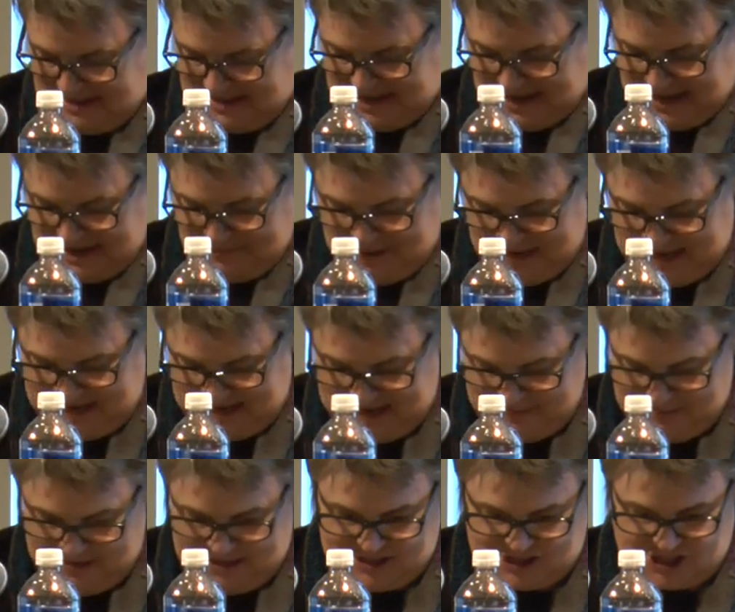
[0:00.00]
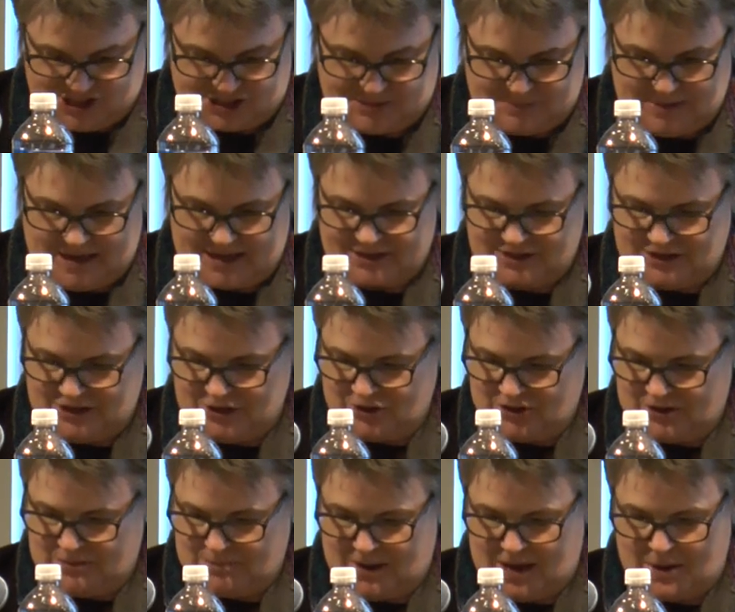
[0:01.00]
I met Amy just about in the year
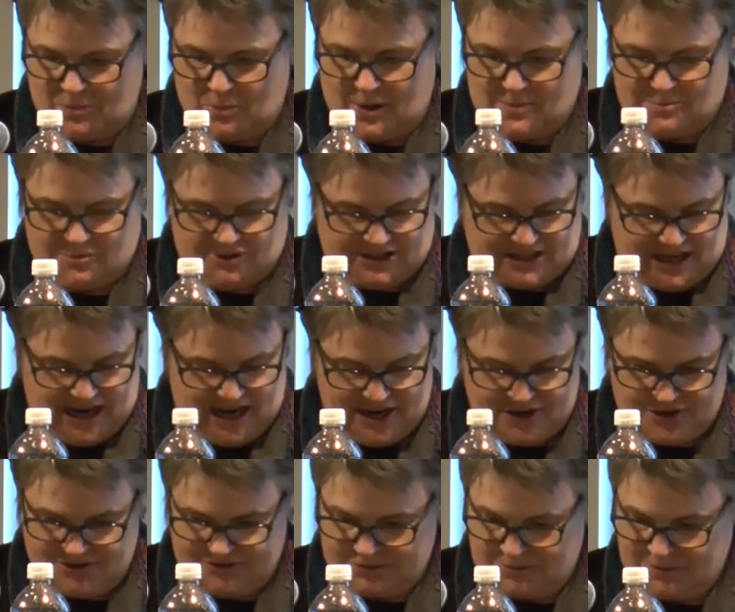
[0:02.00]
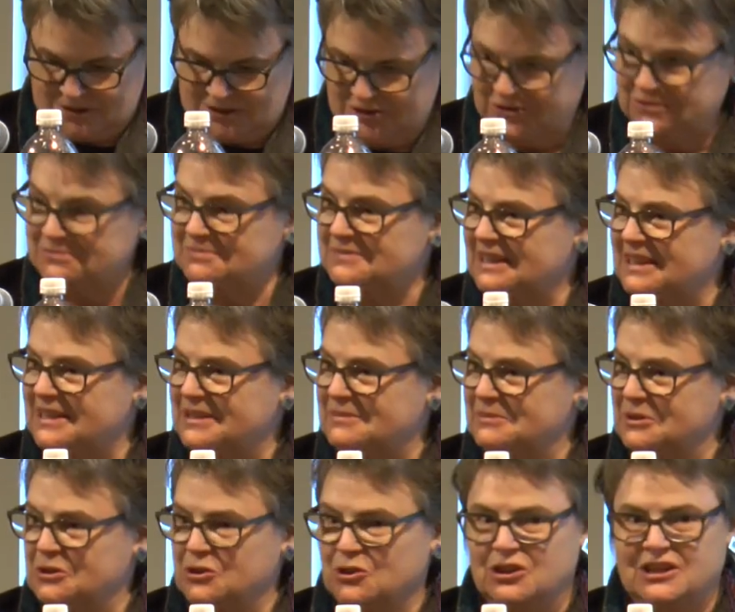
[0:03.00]
that Bob Webb retired from here, um,
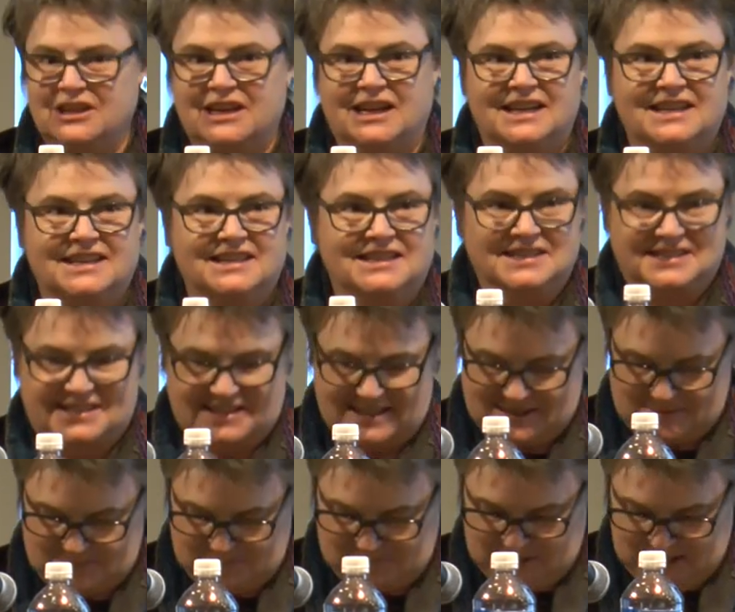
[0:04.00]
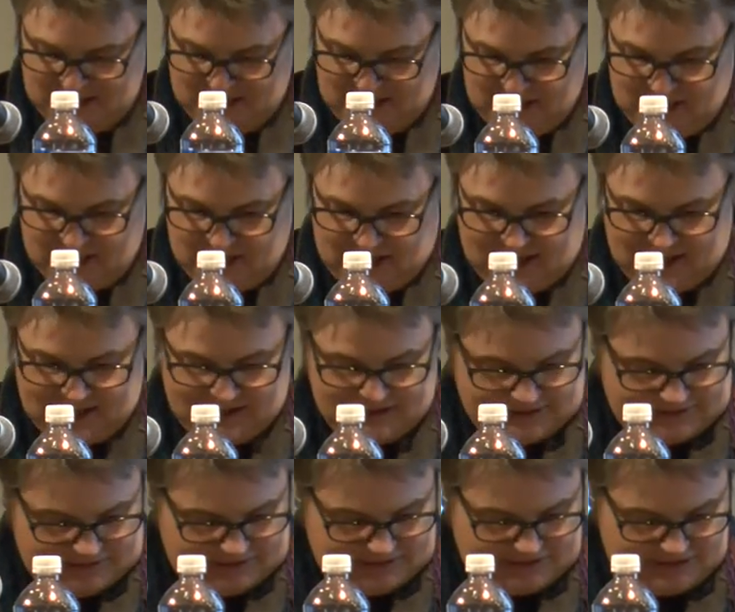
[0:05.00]
the early 90s. Um, uh,
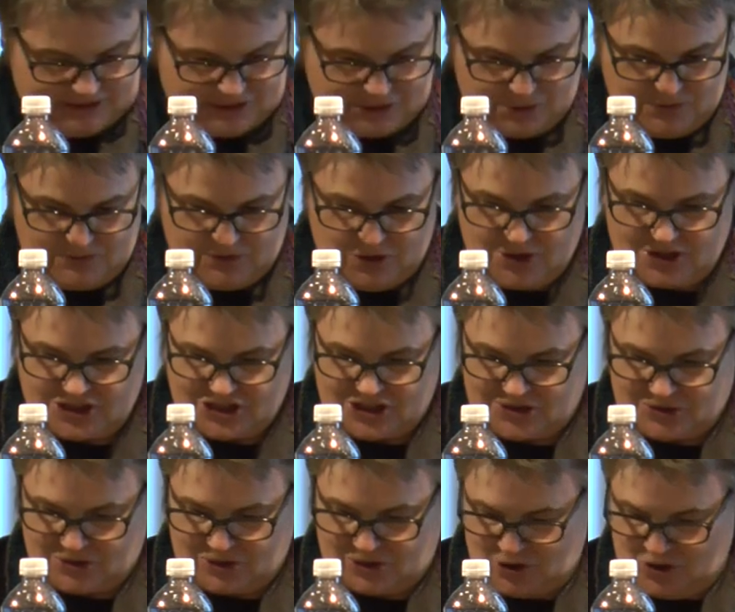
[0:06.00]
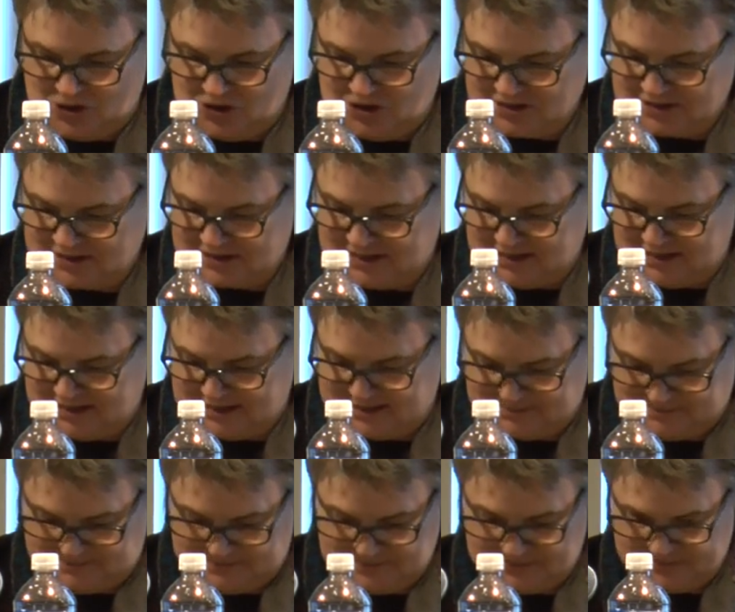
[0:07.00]
so we've known each other a long
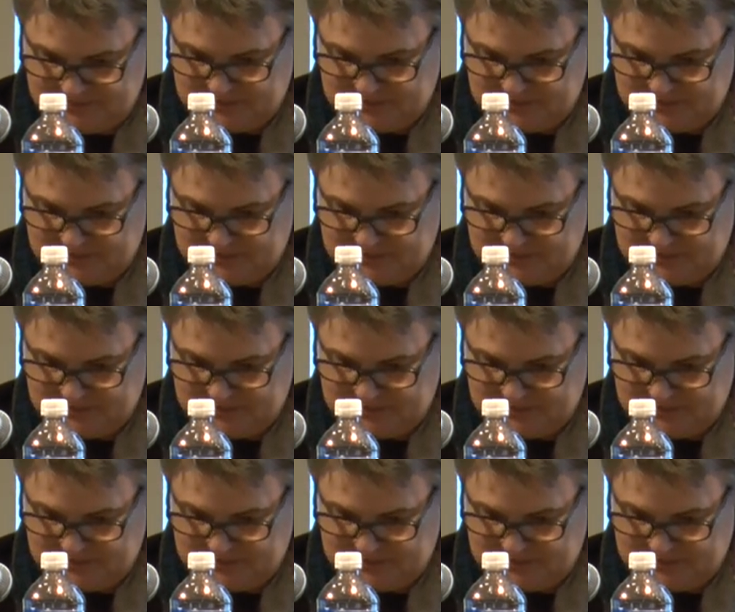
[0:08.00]
time.